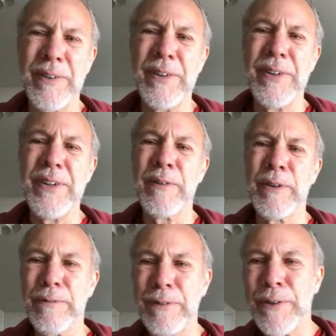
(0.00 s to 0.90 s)
there were a
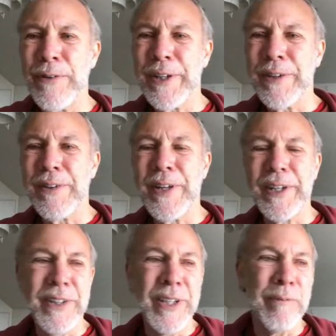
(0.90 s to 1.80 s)
few that
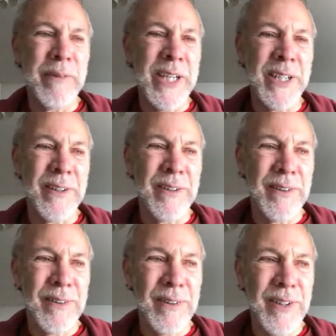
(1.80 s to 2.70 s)
didn't make it
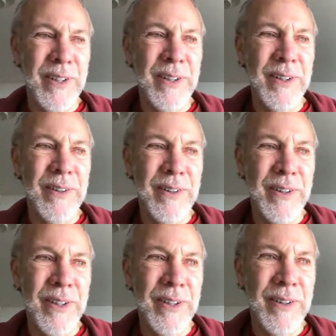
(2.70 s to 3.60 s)

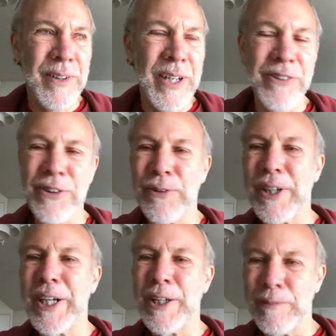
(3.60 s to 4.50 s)
as
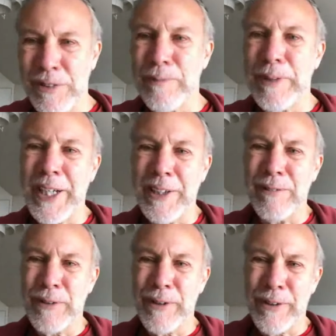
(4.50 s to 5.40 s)
okay to paint
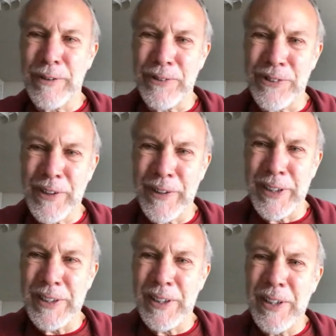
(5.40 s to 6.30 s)
for the whole
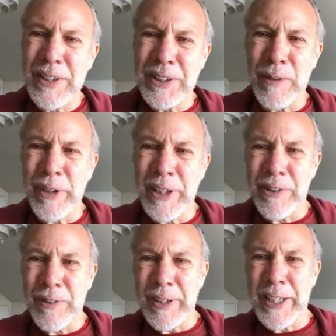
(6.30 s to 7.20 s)
series. Some went
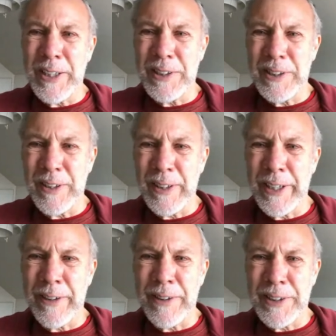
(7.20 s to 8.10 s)
into a
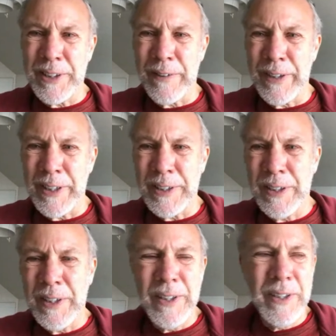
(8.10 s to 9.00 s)
later series,
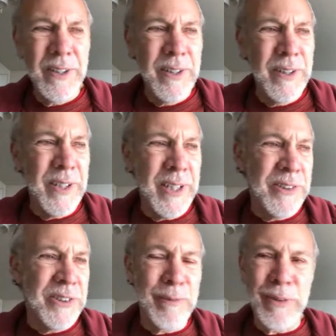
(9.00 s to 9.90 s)
and
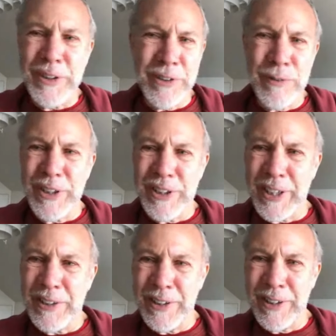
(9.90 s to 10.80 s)
some are just
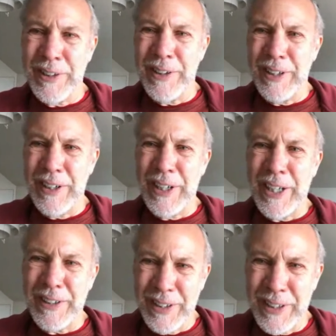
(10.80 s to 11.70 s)
rejected and
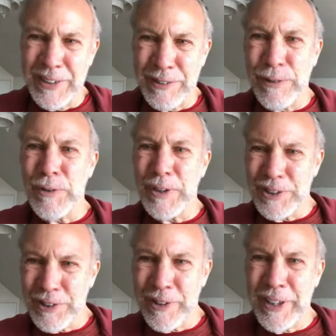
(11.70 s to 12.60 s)
not as
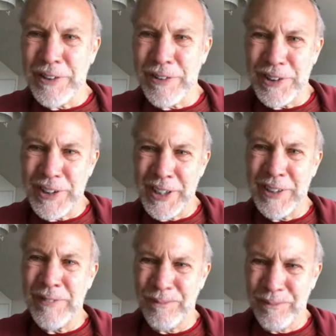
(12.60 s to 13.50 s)
focused or interesting
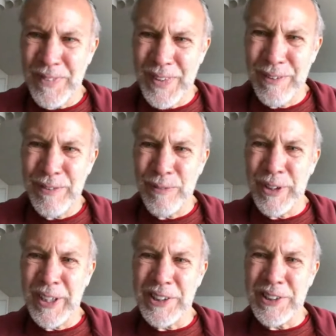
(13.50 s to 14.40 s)
when
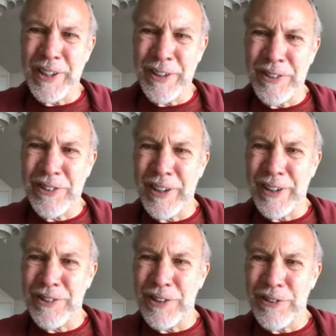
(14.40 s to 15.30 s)
they saw it
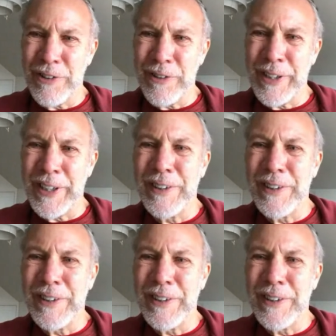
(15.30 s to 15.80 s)
as a drawing.